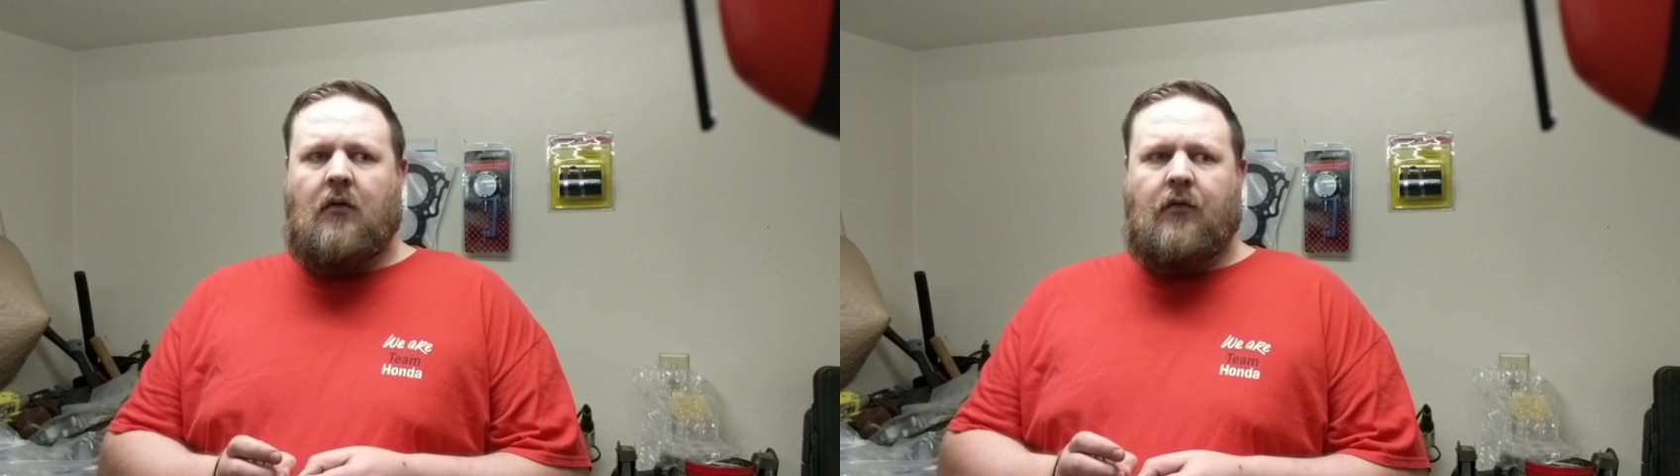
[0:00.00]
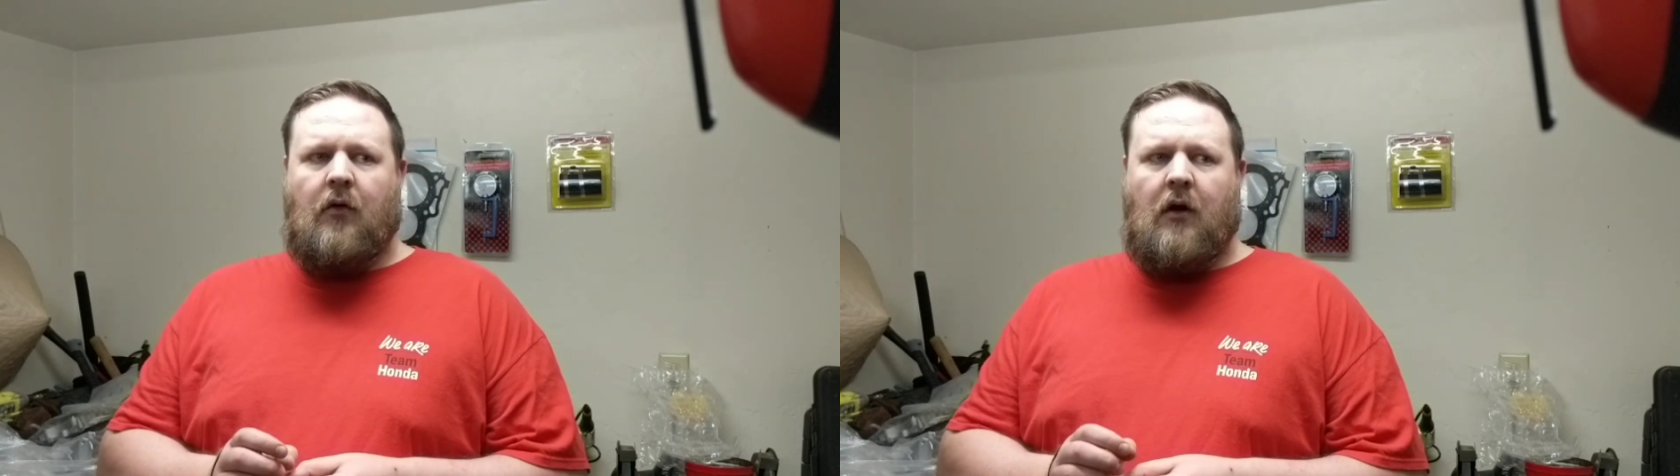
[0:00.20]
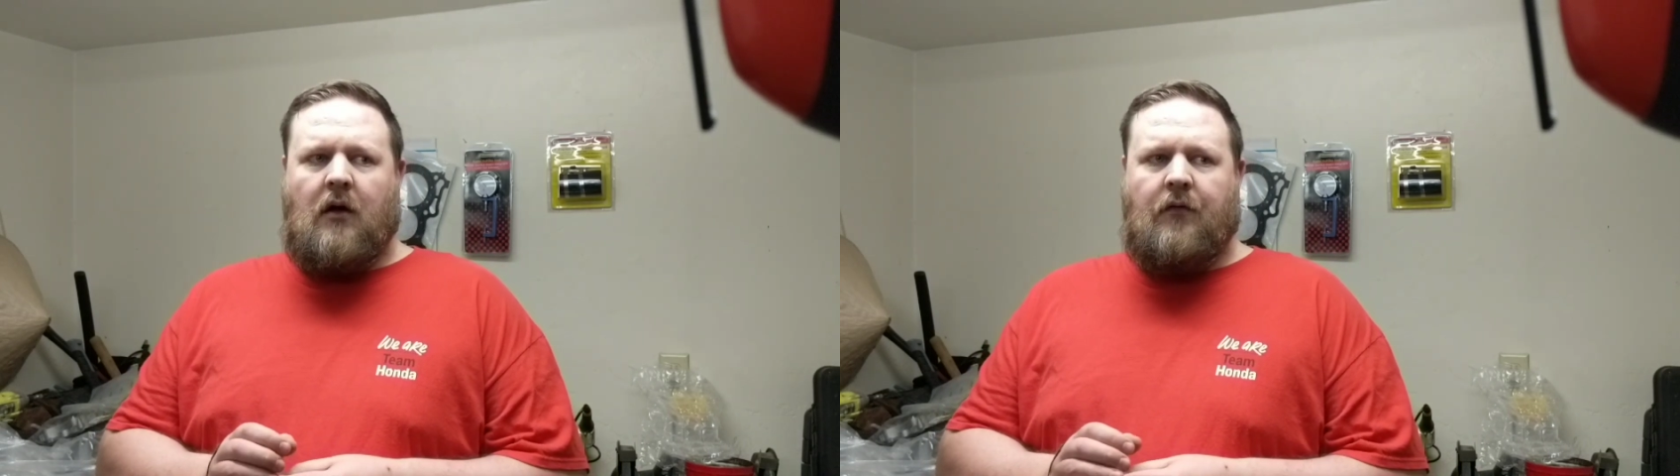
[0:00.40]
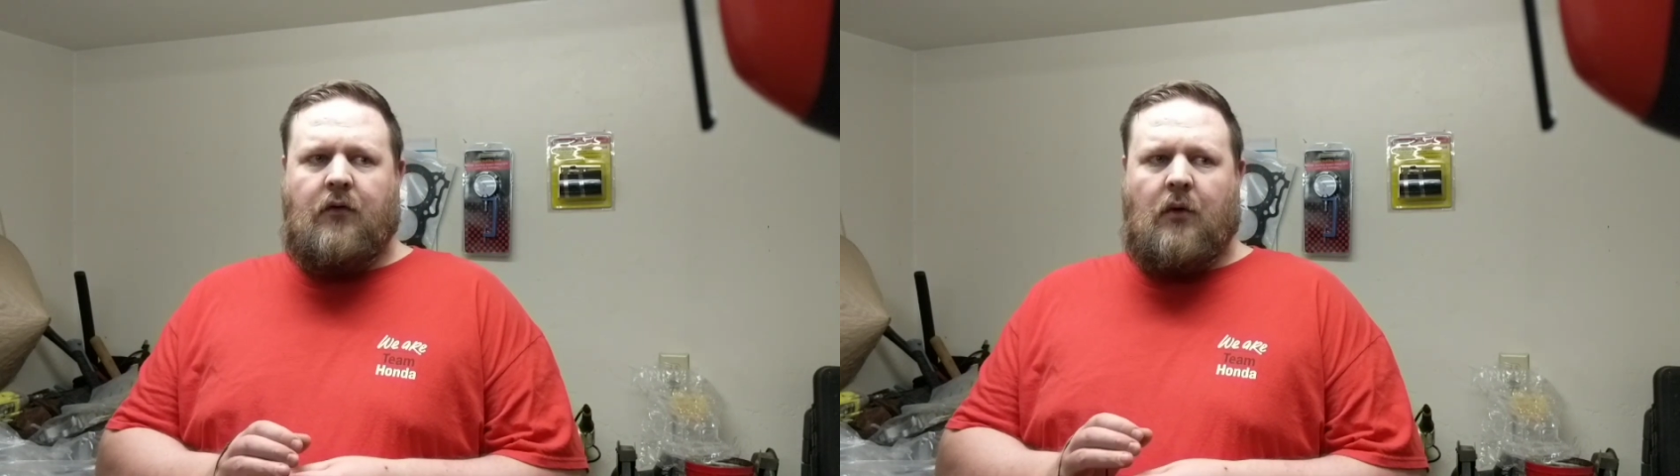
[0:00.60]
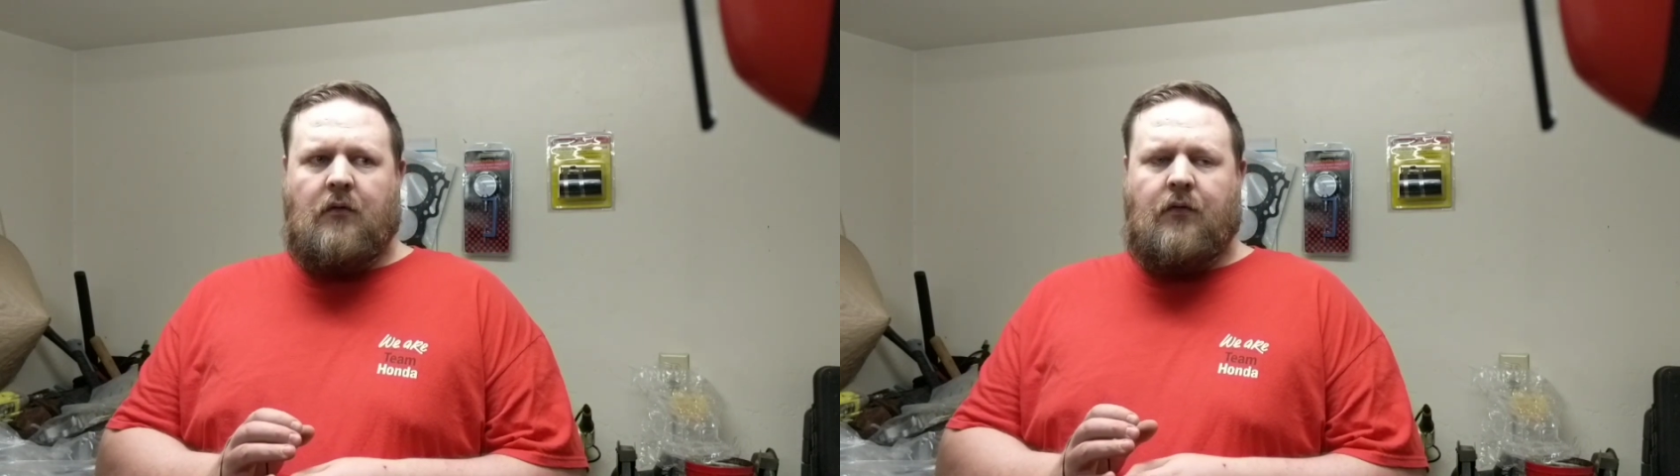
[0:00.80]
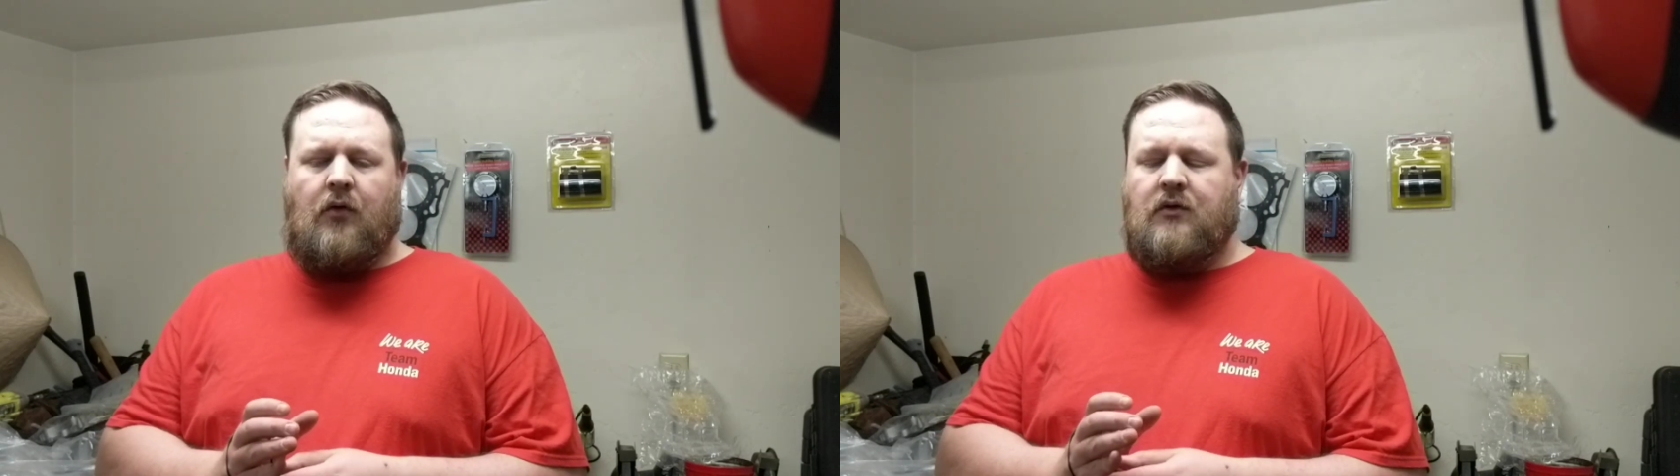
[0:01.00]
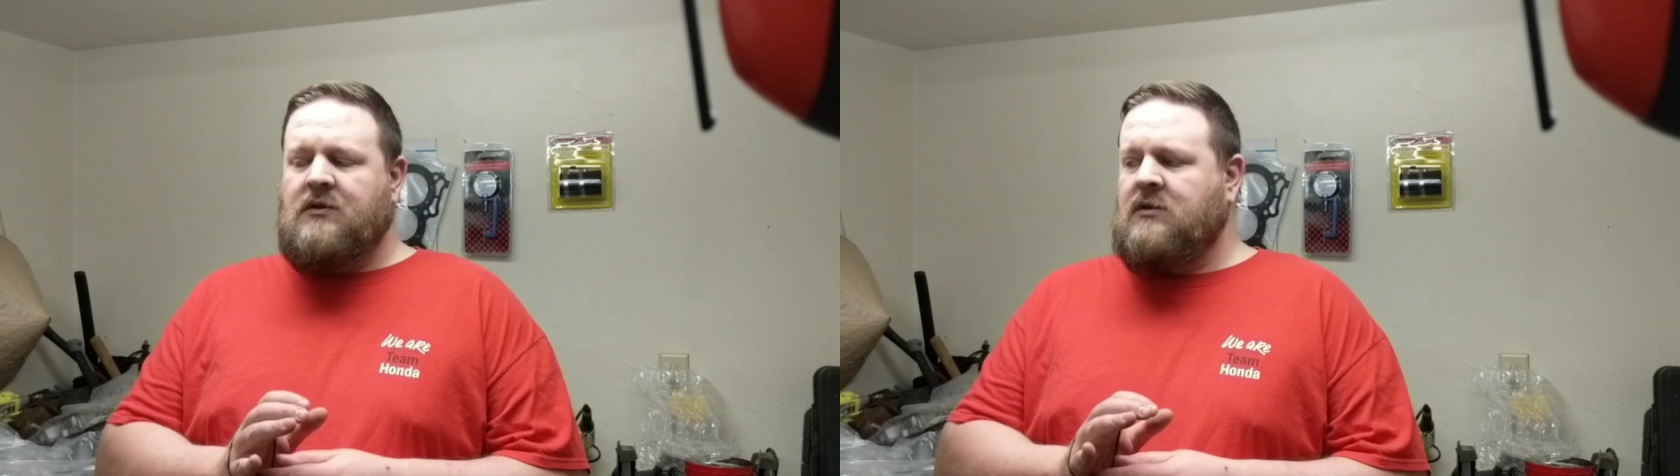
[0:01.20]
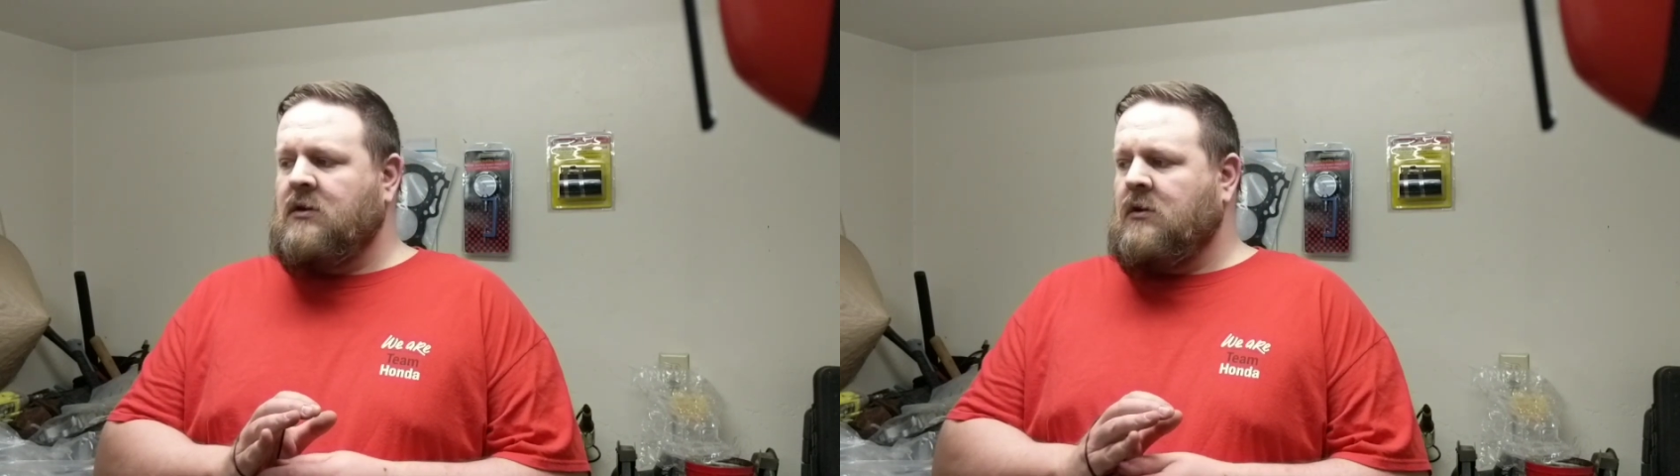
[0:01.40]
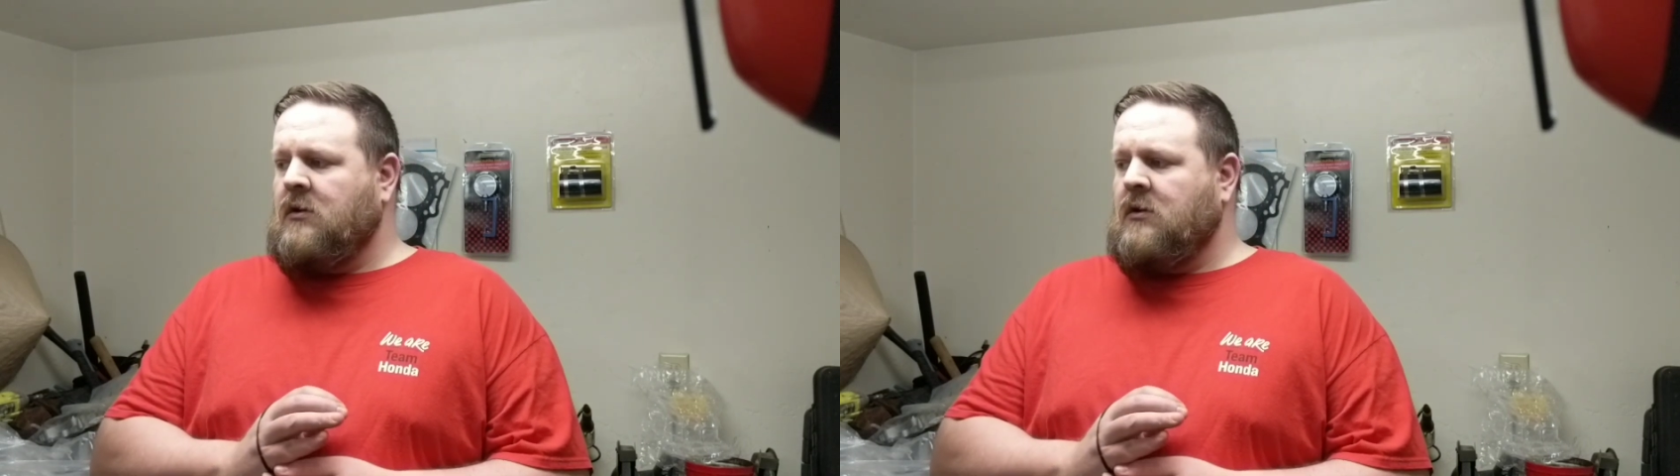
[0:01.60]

for a few other folks.